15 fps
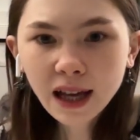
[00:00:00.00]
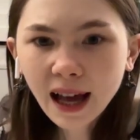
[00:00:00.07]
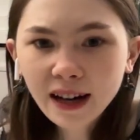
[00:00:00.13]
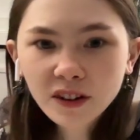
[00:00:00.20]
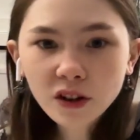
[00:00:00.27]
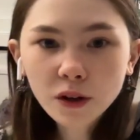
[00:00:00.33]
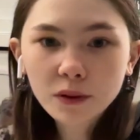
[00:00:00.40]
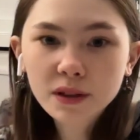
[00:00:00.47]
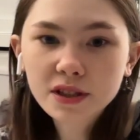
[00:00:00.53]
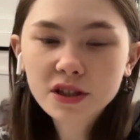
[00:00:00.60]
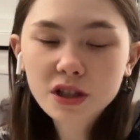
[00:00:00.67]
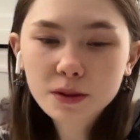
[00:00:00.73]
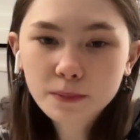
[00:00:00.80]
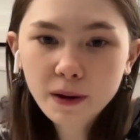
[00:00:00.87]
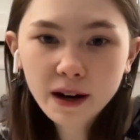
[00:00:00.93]
I don't know, it's
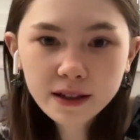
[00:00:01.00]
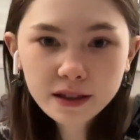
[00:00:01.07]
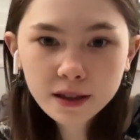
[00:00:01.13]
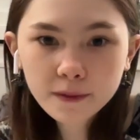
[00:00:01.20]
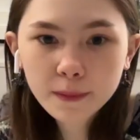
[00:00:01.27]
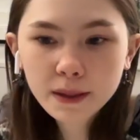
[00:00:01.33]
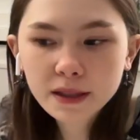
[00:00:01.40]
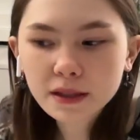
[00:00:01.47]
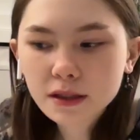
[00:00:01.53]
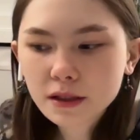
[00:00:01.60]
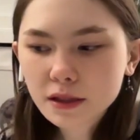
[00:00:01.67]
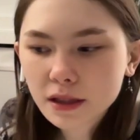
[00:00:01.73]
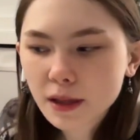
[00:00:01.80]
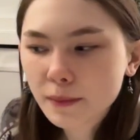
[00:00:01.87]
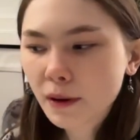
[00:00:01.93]
just
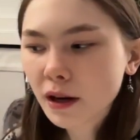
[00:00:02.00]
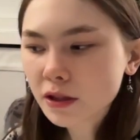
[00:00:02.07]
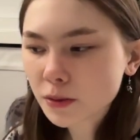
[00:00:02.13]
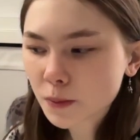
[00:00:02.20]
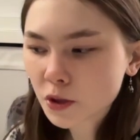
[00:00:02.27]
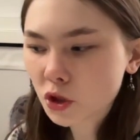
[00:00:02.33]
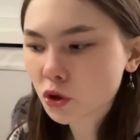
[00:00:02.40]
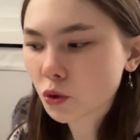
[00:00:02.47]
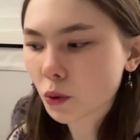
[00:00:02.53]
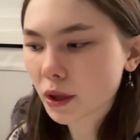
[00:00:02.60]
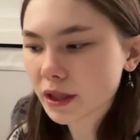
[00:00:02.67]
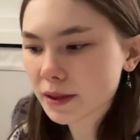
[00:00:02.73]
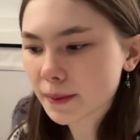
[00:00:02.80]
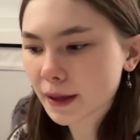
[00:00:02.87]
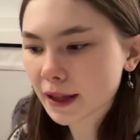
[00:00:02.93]
they brought so much
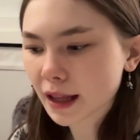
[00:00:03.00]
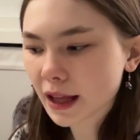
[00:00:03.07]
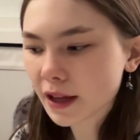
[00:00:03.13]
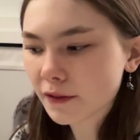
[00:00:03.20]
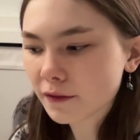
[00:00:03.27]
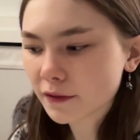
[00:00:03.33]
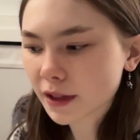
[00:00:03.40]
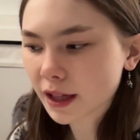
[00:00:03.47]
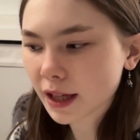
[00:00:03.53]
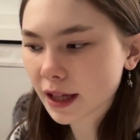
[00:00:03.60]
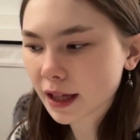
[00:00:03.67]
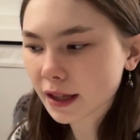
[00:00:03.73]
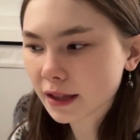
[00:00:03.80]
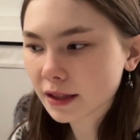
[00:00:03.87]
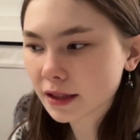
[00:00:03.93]
joy to my life,
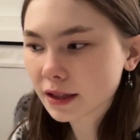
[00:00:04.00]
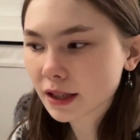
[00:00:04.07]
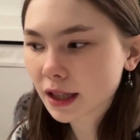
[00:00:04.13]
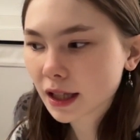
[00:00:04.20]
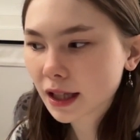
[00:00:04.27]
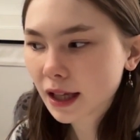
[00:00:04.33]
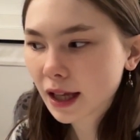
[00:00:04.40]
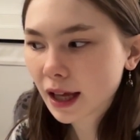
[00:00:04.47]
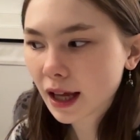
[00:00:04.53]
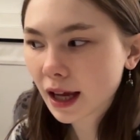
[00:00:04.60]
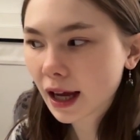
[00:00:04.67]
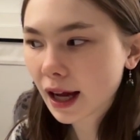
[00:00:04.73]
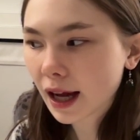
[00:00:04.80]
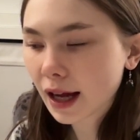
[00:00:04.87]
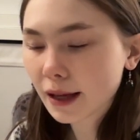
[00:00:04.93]
and
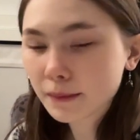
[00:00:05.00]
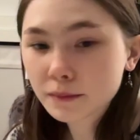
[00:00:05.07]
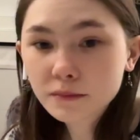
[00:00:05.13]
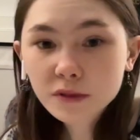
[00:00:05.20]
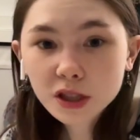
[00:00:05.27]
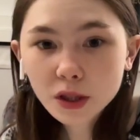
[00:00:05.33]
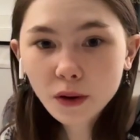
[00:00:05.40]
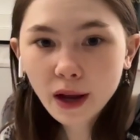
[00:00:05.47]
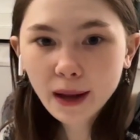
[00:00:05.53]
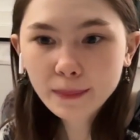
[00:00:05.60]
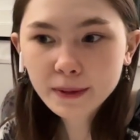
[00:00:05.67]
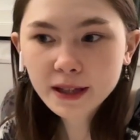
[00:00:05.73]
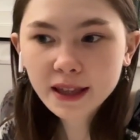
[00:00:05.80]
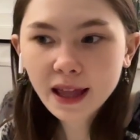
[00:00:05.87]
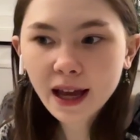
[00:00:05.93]
I'm so
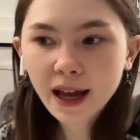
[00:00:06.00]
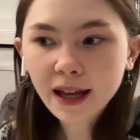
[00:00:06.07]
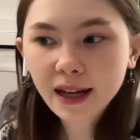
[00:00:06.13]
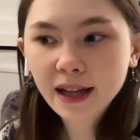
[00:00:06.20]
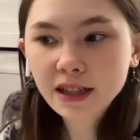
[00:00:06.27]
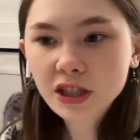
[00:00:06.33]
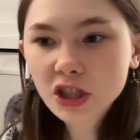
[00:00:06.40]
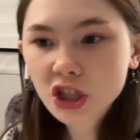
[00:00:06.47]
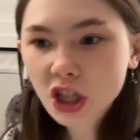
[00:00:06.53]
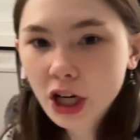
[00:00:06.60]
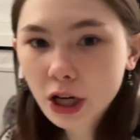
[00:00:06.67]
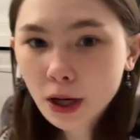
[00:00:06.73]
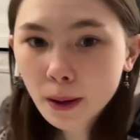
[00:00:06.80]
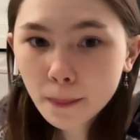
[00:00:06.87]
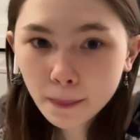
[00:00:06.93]
happy that I got to share